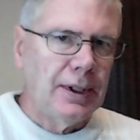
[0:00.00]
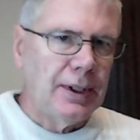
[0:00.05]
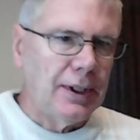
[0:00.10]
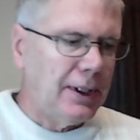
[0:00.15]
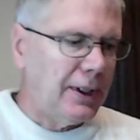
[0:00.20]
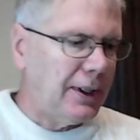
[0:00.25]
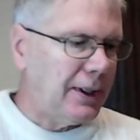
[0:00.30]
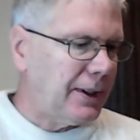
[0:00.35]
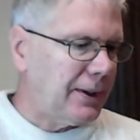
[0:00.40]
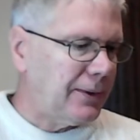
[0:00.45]

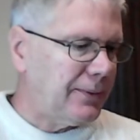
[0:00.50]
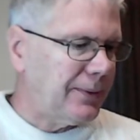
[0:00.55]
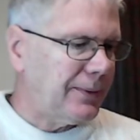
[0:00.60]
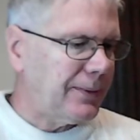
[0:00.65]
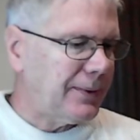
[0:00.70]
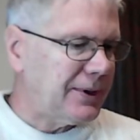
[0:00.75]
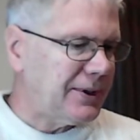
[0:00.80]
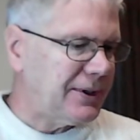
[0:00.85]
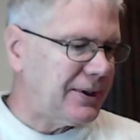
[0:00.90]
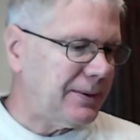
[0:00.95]
And we
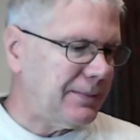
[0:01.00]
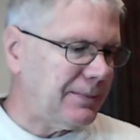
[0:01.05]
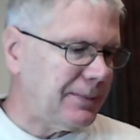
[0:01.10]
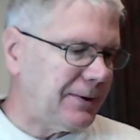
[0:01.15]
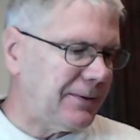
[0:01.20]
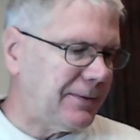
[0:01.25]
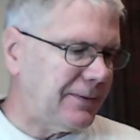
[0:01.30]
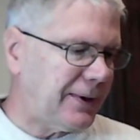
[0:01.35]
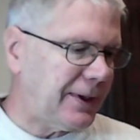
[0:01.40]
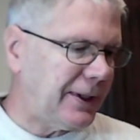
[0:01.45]
want to
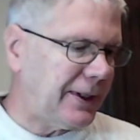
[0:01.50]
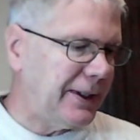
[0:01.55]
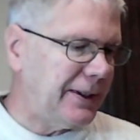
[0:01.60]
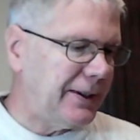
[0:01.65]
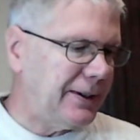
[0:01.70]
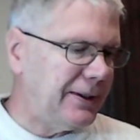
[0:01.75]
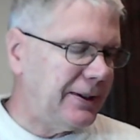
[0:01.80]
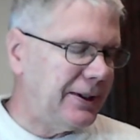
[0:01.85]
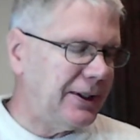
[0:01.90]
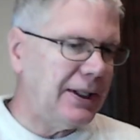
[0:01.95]
simplify
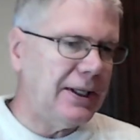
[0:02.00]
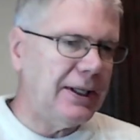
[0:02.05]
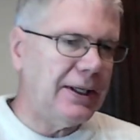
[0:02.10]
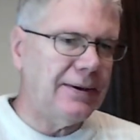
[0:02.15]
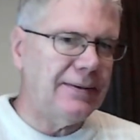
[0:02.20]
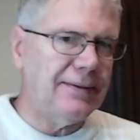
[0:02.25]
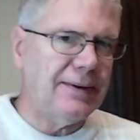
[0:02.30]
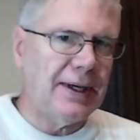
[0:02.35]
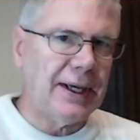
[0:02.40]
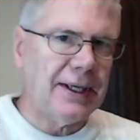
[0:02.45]
g
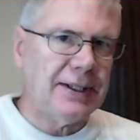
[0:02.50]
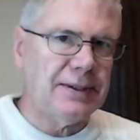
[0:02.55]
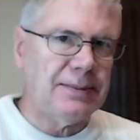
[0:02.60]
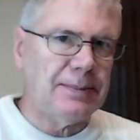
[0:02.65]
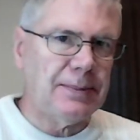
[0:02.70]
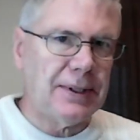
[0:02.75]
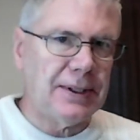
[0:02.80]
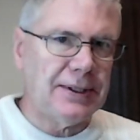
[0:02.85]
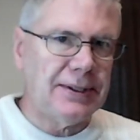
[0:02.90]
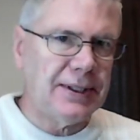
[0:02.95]
of x
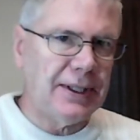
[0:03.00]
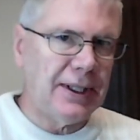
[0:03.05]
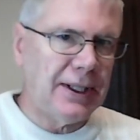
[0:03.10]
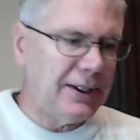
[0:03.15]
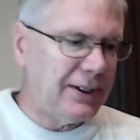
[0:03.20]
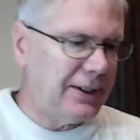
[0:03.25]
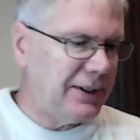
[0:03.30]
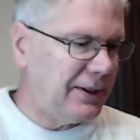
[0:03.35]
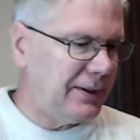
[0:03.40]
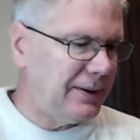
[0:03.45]
plus
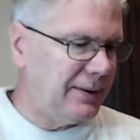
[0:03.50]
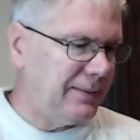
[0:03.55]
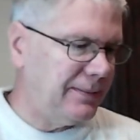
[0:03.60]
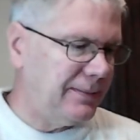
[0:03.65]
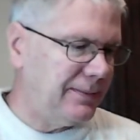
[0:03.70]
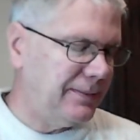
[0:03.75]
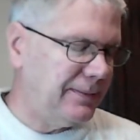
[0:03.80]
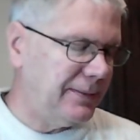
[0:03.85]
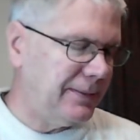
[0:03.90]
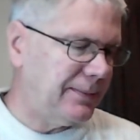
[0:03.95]
h
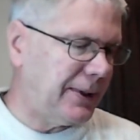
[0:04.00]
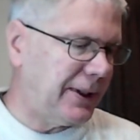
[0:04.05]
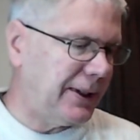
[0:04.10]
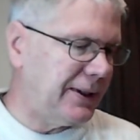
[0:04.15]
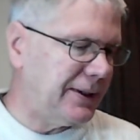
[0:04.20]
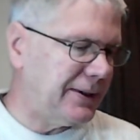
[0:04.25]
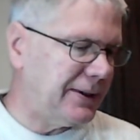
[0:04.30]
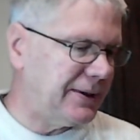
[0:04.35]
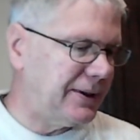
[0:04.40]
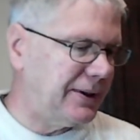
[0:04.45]

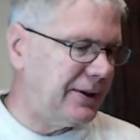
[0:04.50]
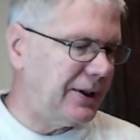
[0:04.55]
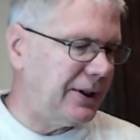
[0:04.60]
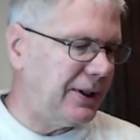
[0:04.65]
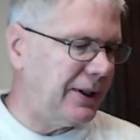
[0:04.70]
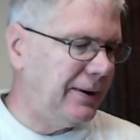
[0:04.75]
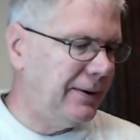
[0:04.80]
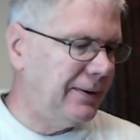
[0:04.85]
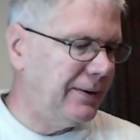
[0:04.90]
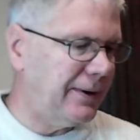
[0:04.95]
minus
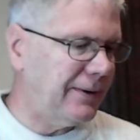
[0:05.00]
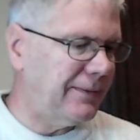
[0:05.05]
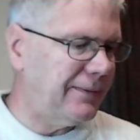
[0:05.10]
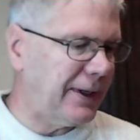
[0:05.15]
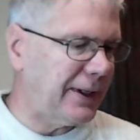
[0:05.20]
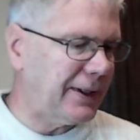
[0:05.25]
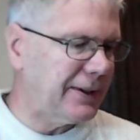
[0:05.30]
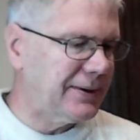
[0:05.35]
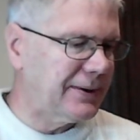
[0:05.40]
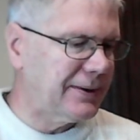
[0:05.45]
g of
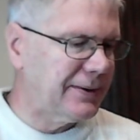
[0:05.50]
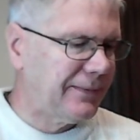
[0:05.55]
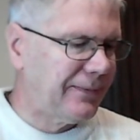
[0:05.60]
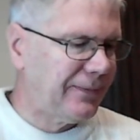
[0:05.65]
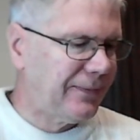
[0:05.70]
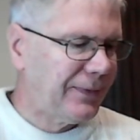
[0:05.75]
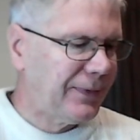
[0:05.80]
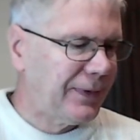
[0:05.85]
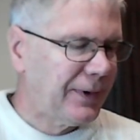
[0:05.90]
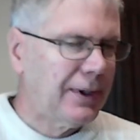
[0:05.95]
x.
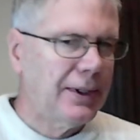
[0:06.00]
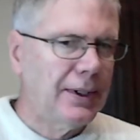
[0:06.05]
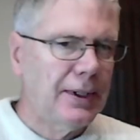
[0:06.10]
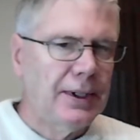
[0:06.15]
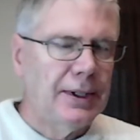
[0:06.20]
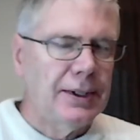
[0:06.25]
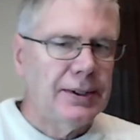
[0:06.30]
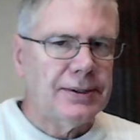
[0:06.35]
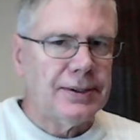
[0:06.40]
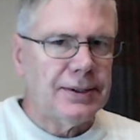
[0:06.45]

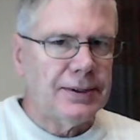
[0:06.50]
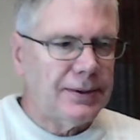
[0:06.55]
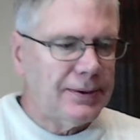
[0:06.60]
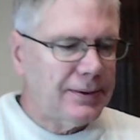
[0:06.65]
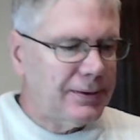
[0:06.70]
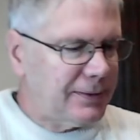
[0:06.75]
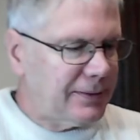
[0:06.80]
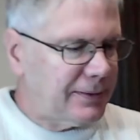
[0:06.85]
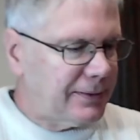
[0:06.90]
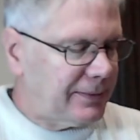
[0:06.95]

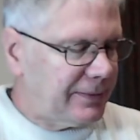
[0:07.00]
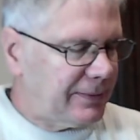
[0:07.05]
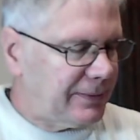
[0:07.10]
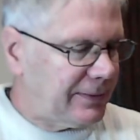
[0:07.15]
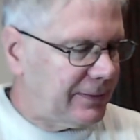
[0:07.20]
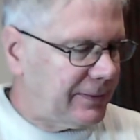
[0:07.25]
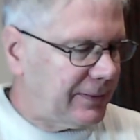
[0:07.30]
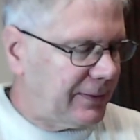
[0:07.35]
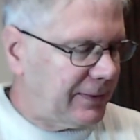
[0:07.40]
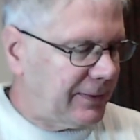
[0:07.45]
So
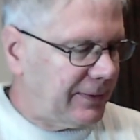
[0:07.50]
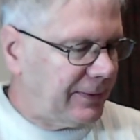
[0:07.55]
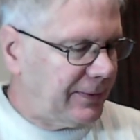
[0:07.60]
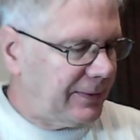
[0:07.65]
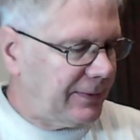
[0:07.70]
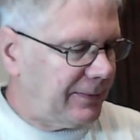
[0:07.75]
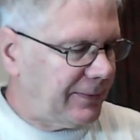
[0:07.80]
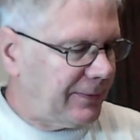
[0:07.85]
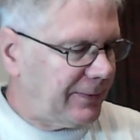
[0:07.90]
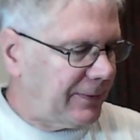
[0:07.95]

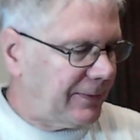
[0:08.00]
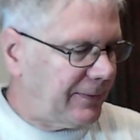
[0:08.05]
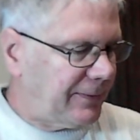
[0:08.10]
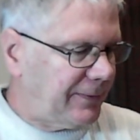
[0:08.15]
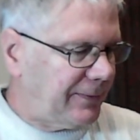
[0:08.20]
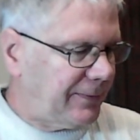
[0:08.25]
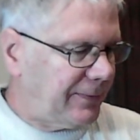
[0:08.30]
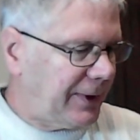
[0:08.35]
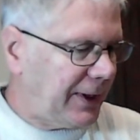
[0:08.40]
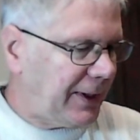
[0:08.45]

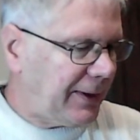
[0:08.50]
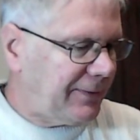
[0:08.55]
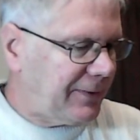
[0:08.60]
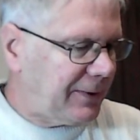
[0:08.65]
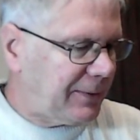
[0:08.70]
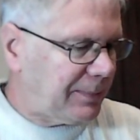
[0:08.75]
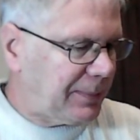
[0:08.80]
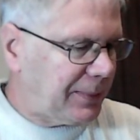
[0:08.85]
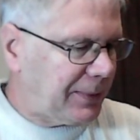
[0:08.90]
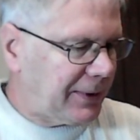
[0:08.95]
we have
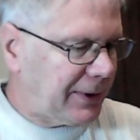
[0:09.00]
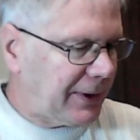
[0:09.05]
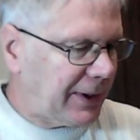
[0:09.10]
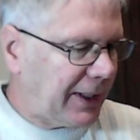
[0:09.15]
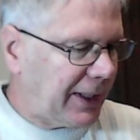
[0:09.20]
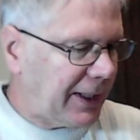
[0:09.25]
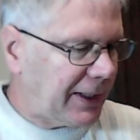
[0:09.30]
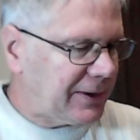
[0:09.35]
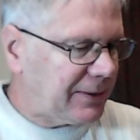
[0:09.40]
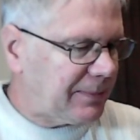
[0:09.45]
to put
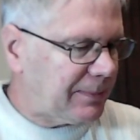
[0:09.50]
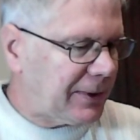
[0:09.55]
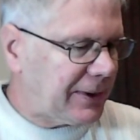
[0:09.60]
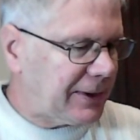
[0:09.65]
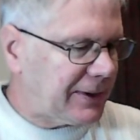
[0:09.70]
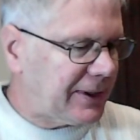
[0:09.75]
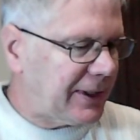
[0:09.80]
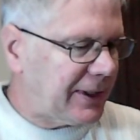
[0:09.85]
x plus